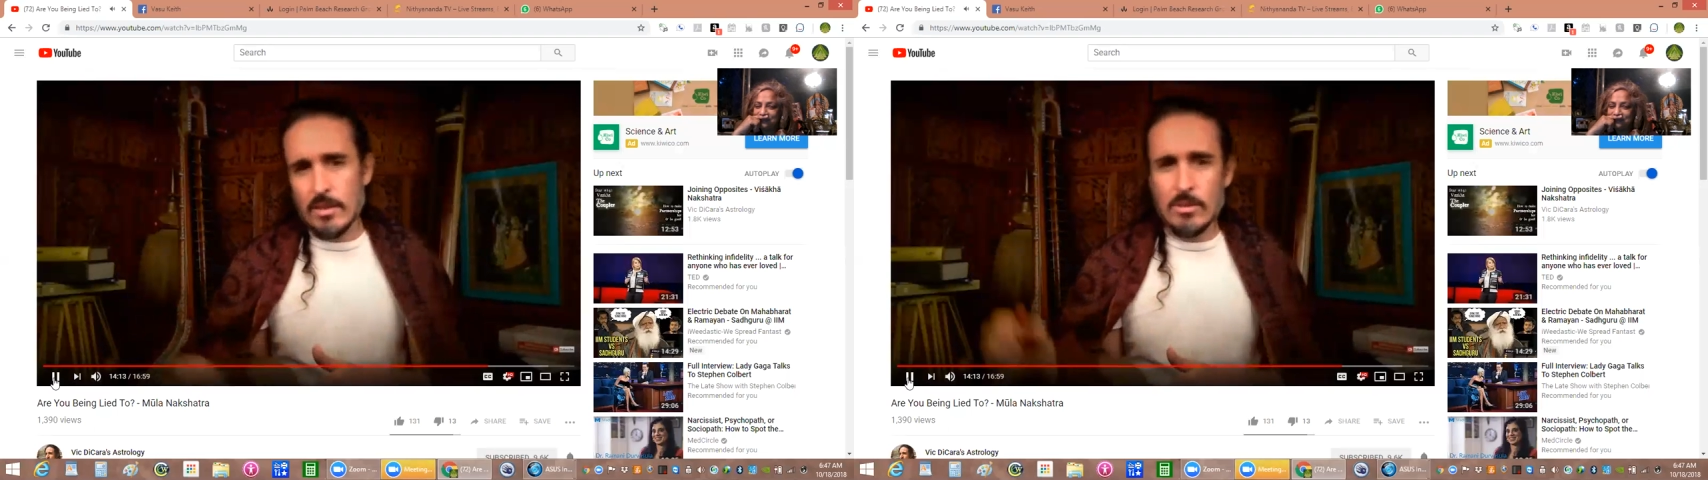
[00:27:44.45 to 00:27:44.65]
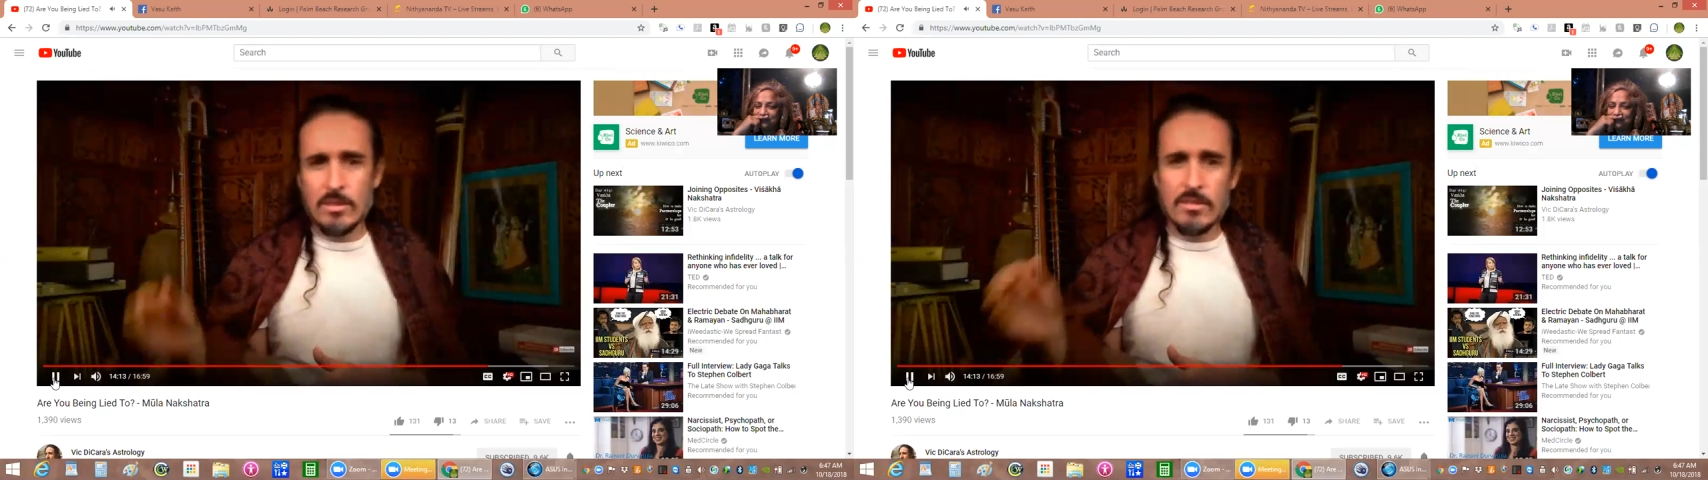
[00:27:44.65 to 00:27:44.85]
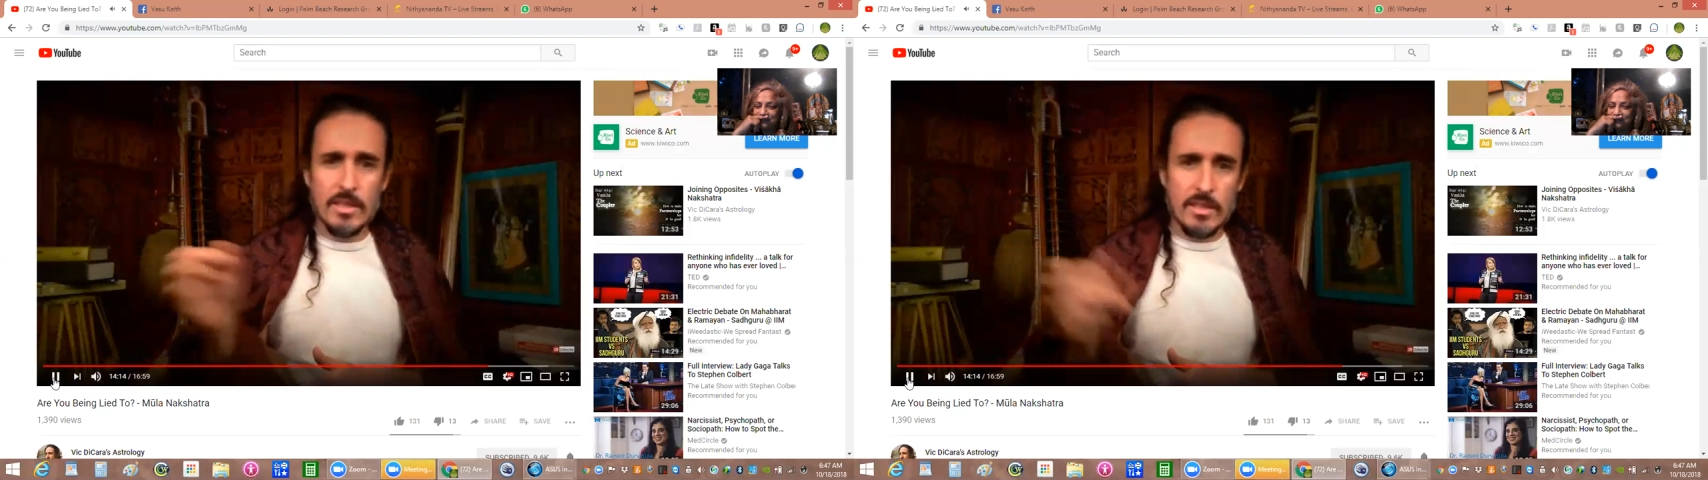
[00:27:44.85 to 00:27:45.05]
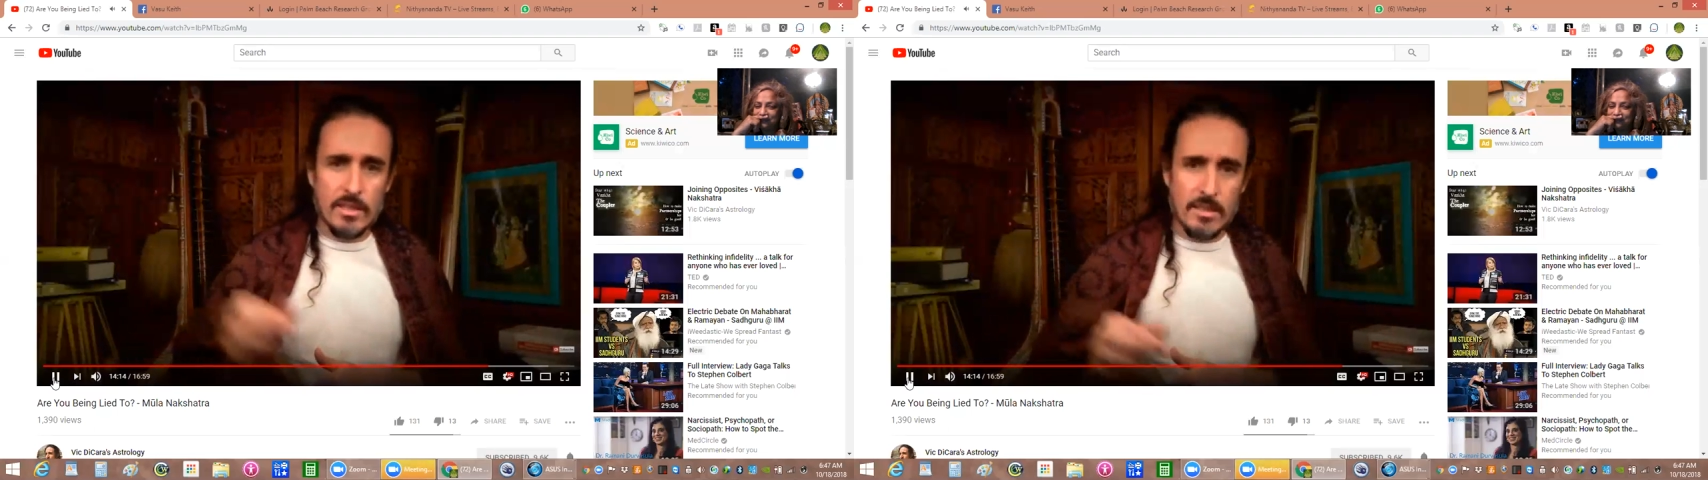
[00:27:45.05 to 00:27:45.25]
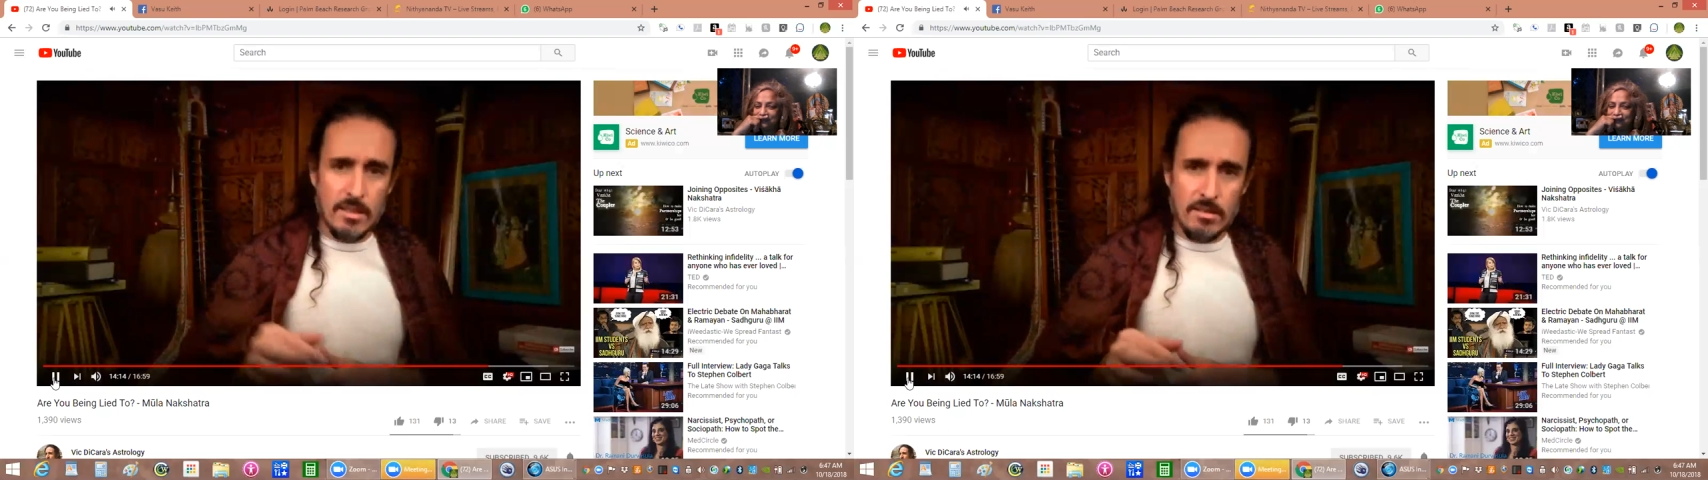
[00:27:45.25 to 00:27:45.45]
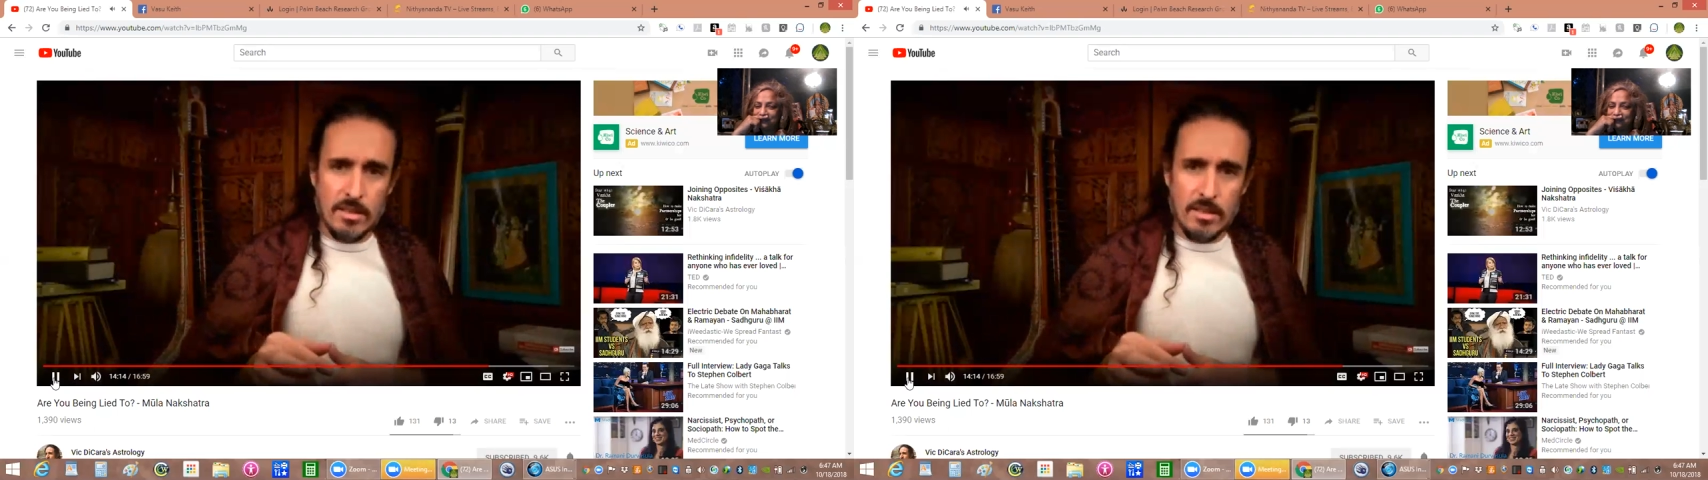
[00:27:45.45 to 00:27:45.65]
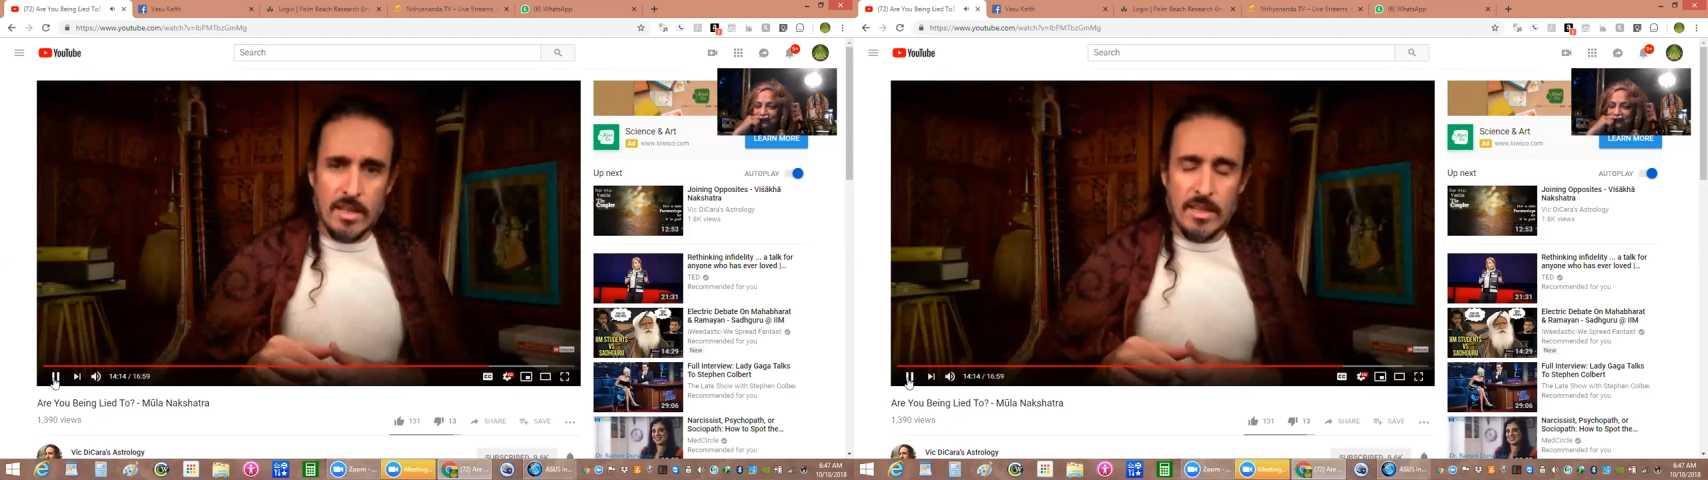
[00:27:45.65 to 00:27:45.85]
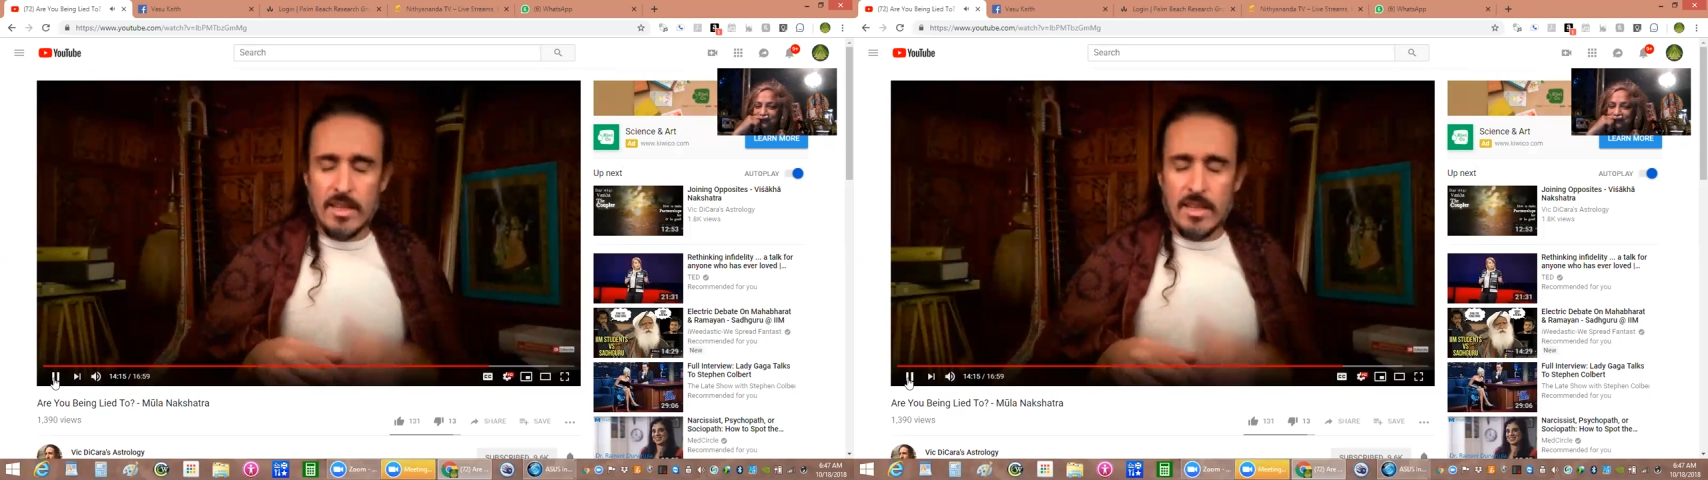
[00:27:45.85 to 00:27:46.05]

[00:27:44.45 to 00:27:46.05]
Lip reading: work right, and then another lie.